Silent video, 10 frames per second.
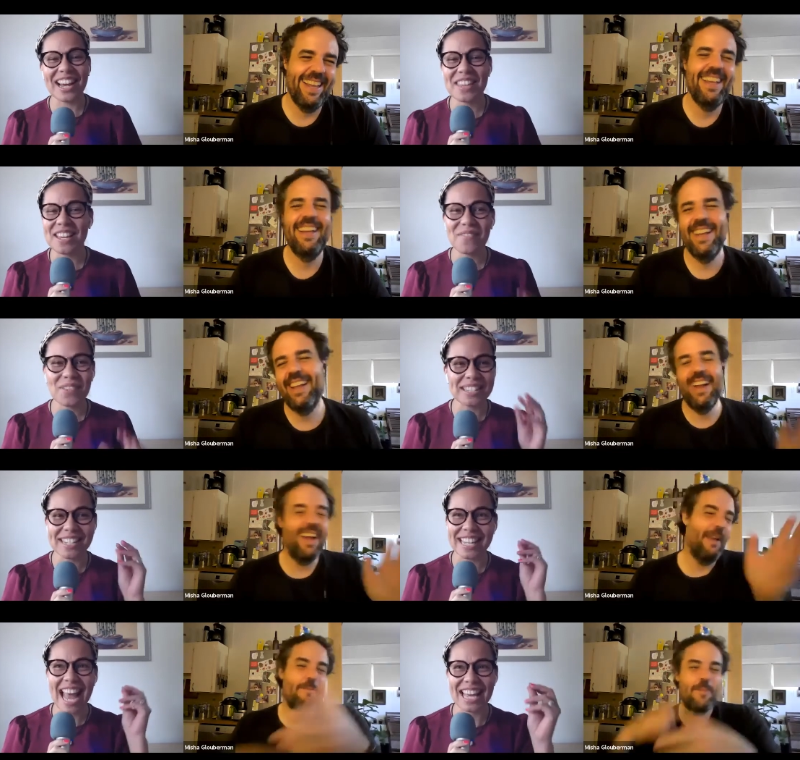Speaker 1: I think everyone's
Speaker 2: like
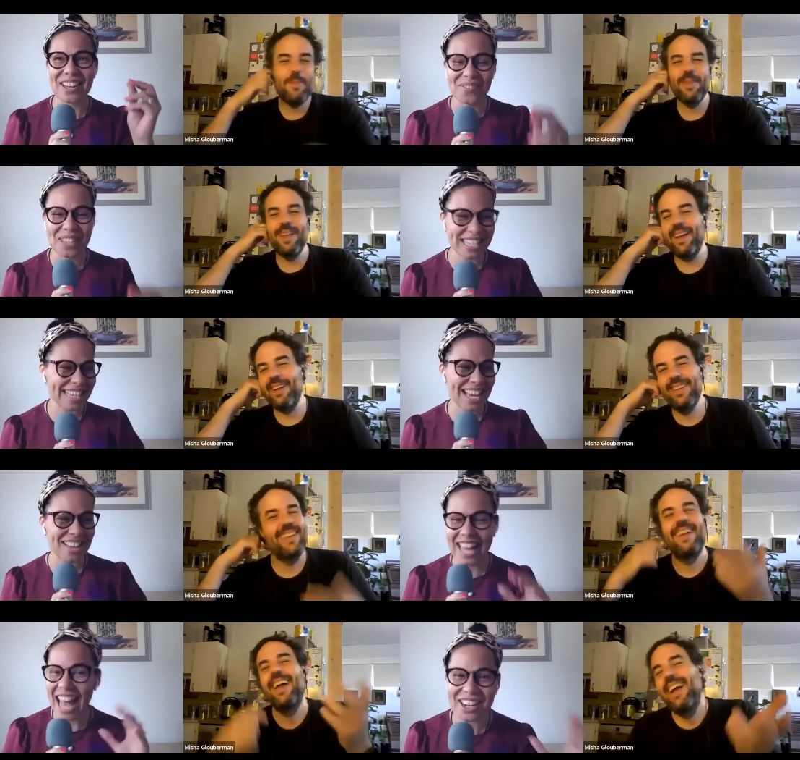right. hanging on for the detail. Like,
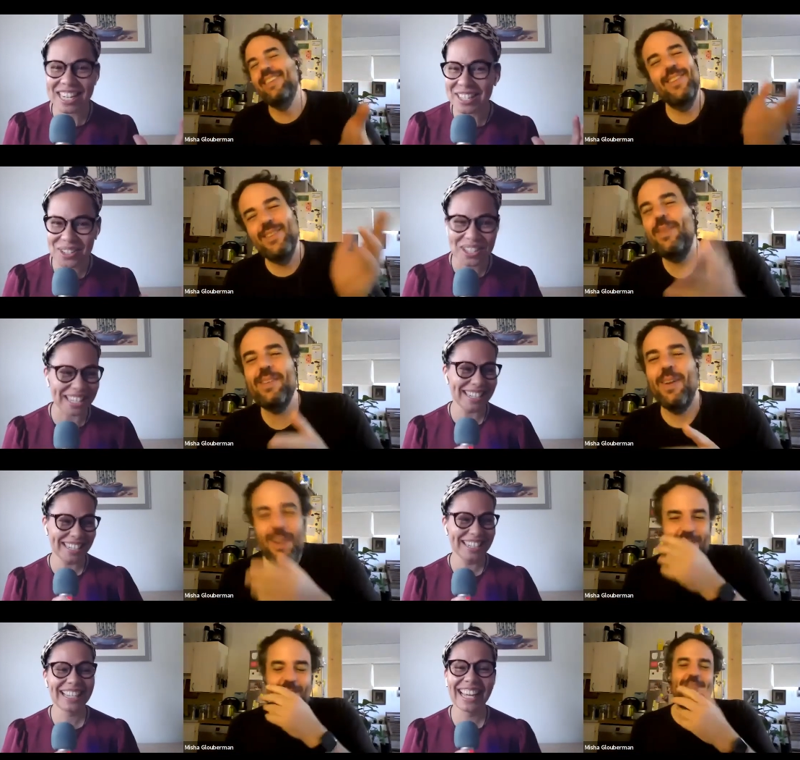how did you so do Zoom it?
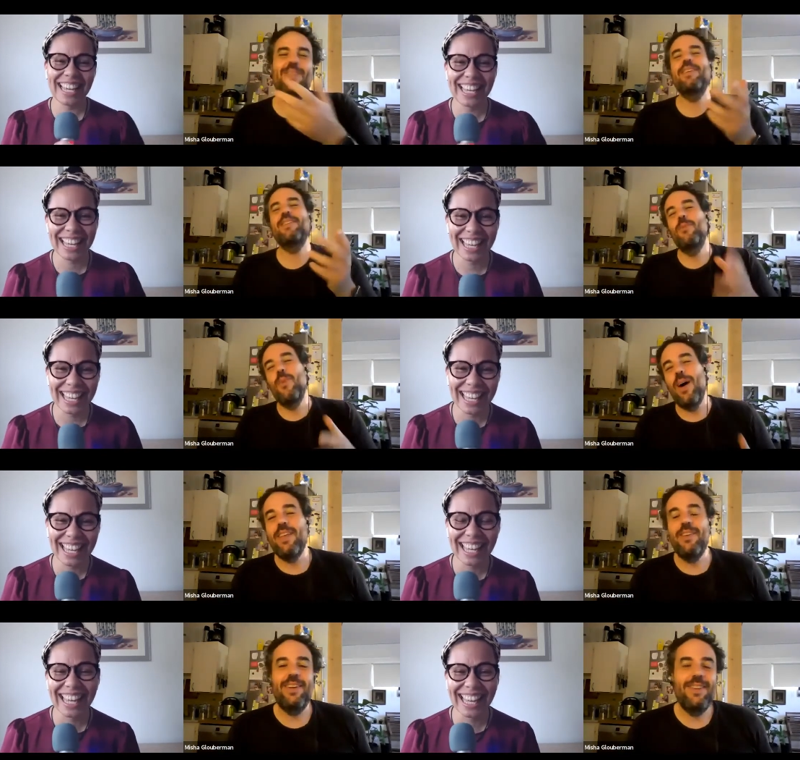So Zoom doesn't want
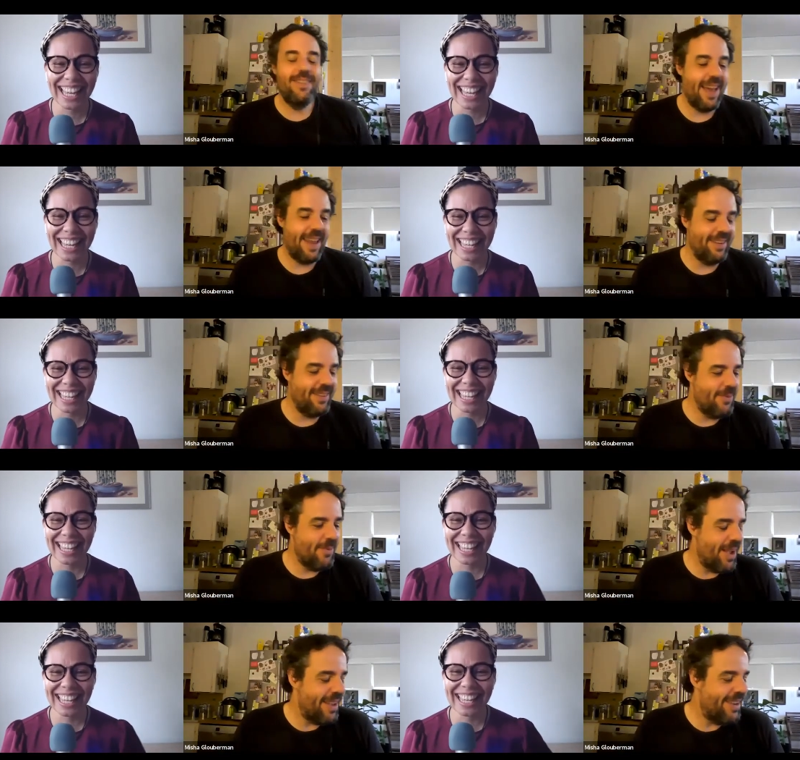you to do that. It doesn't
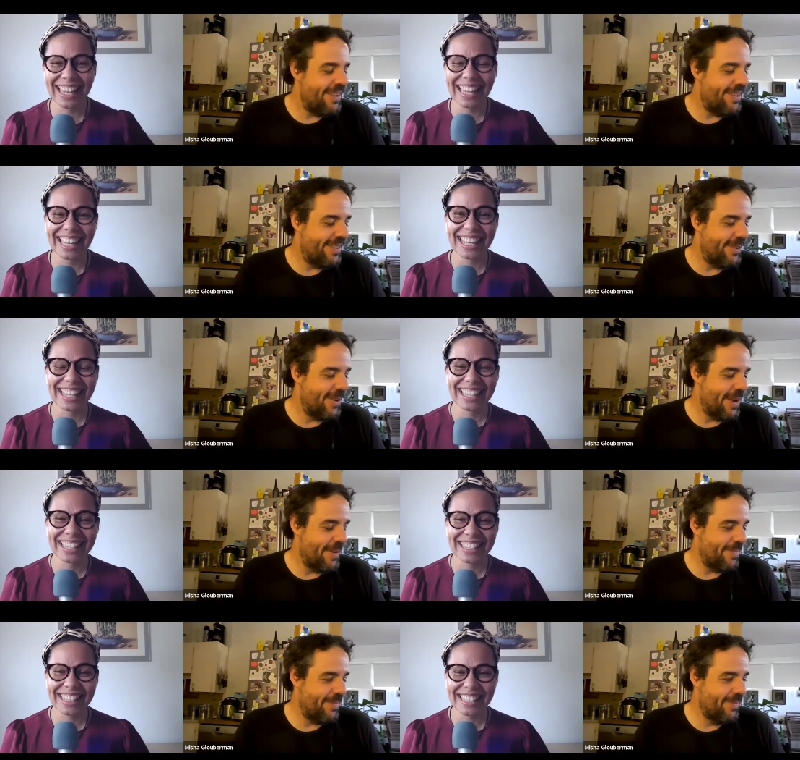want you to. Um,
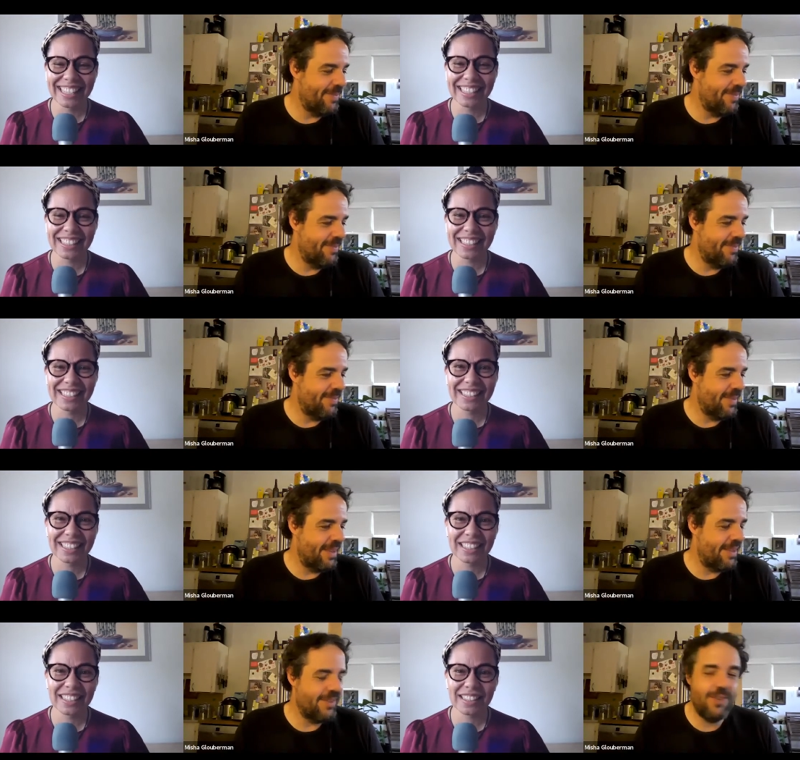
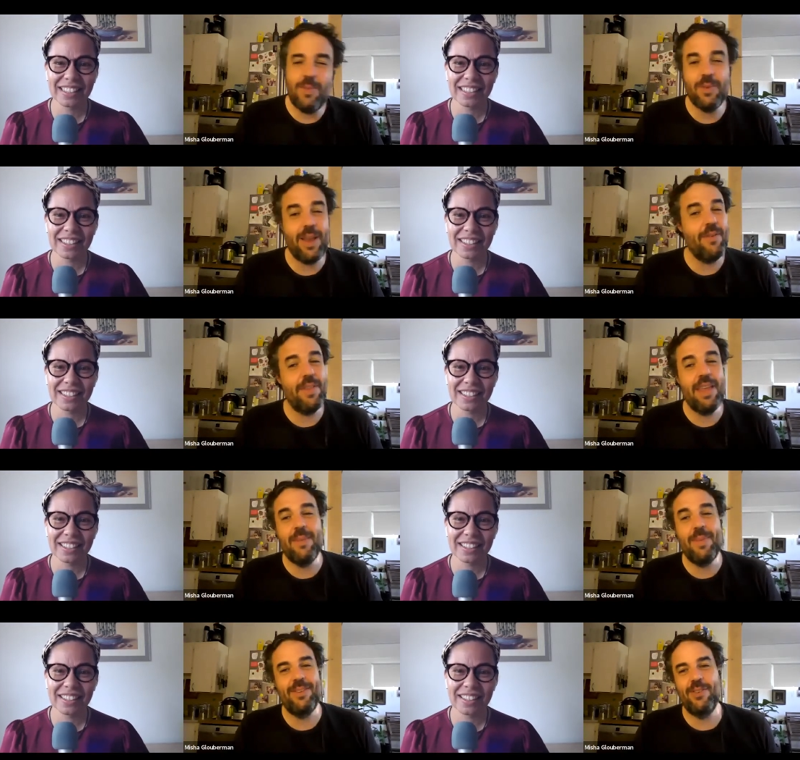Zoom's everything
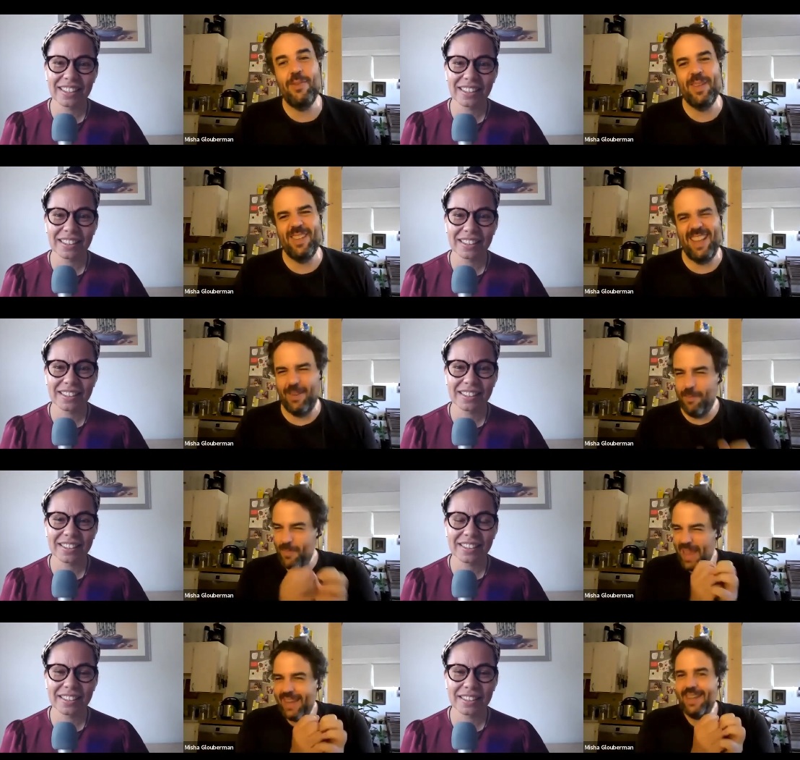about Zoom is like
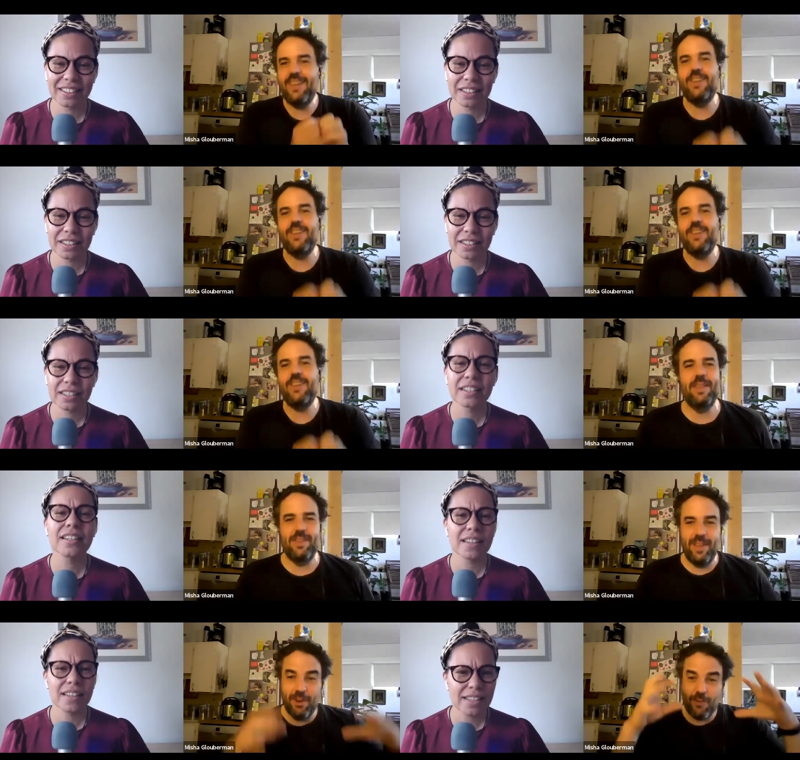baked into Zoom is this
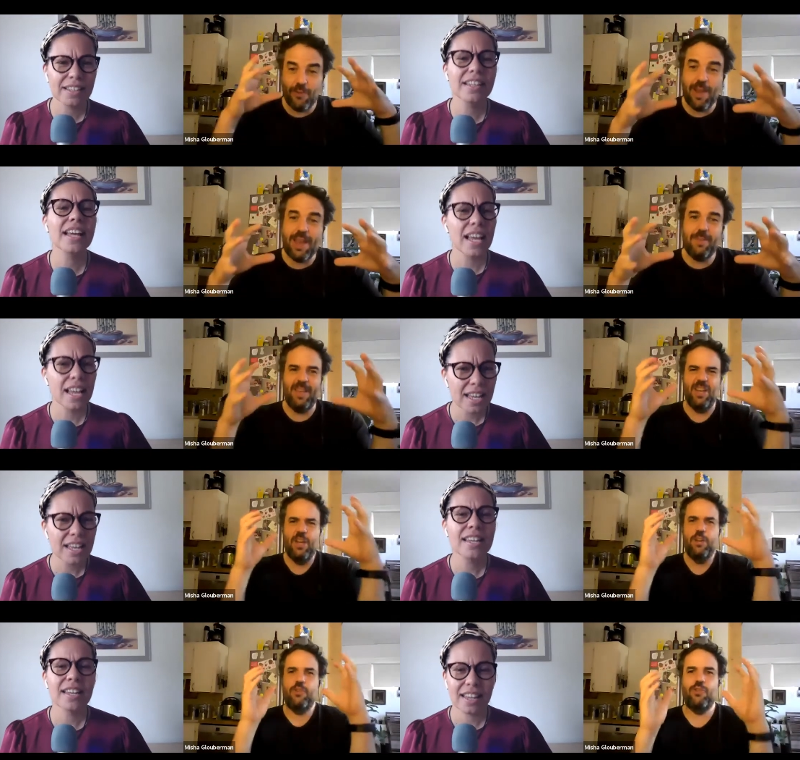incredibly
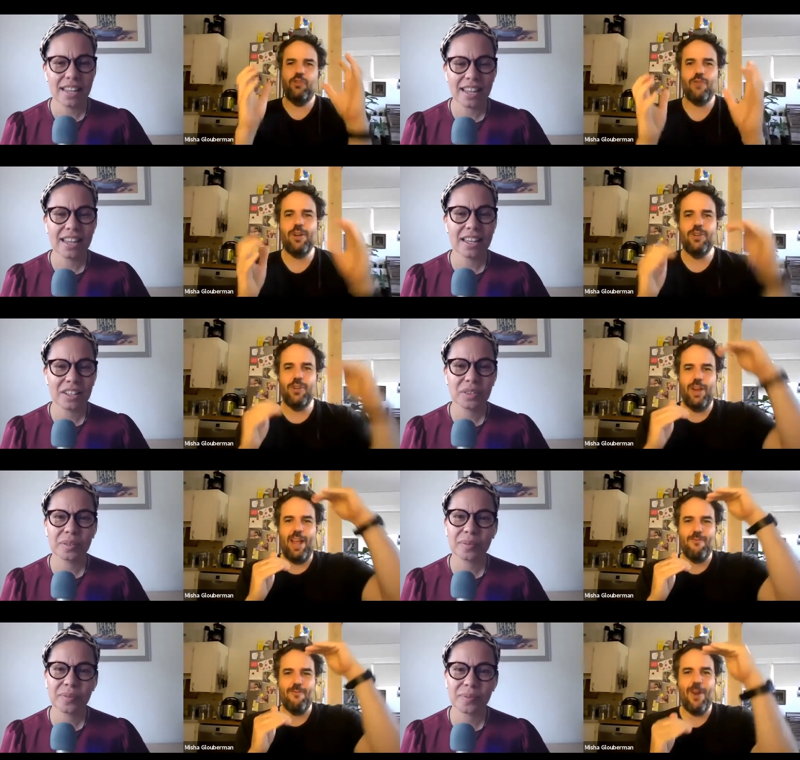structured,
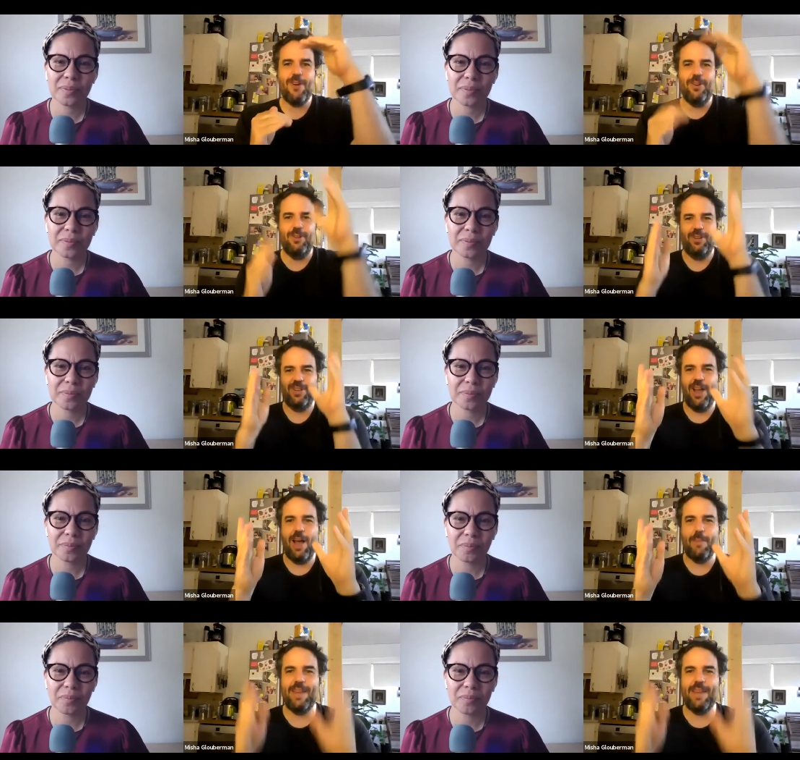hierarchical,
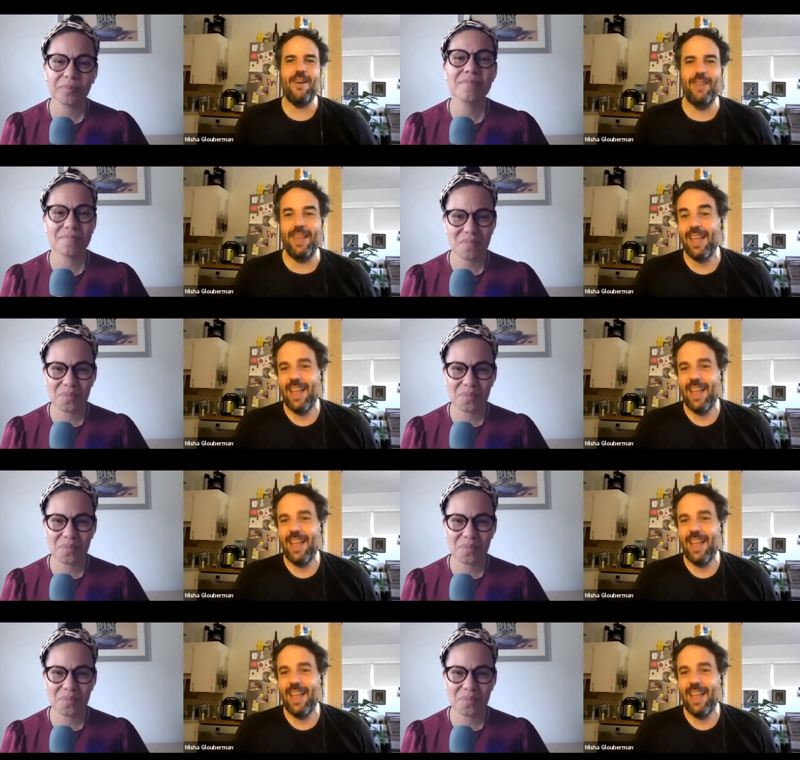top-down. Like